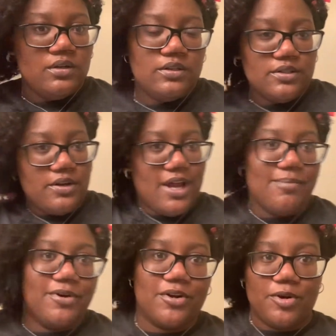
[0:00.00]
So now
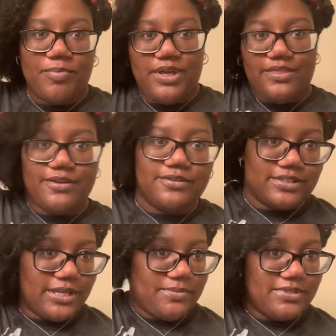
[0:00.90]
I'm gonna repeat those
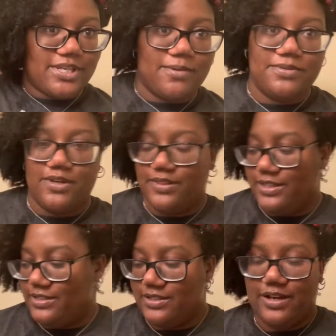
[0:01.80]
same steps on
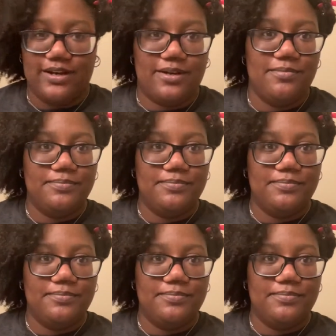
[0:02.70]
this side.